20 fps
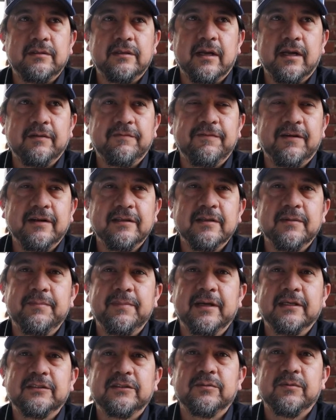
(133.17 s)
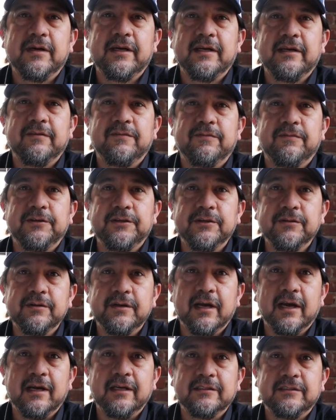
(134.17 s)
I find the best way for you
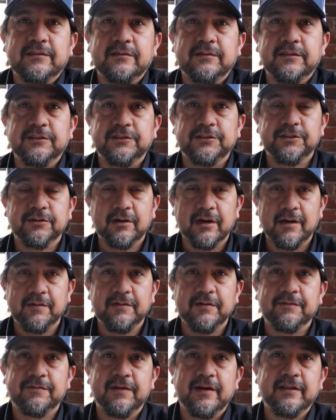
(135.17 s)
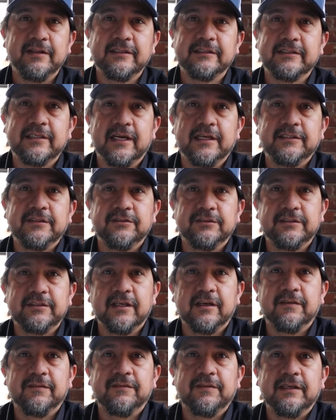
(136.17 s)
guys, since you're having to find these guys
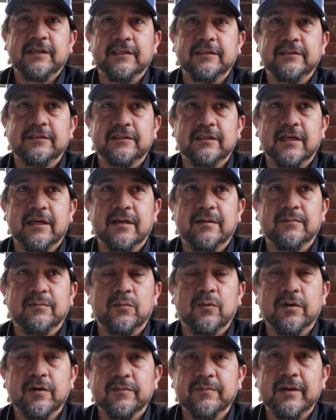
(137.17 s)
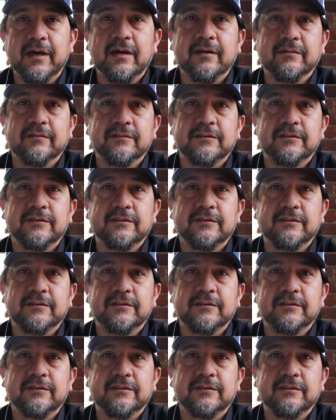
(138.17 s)
yourself, is word of mouth.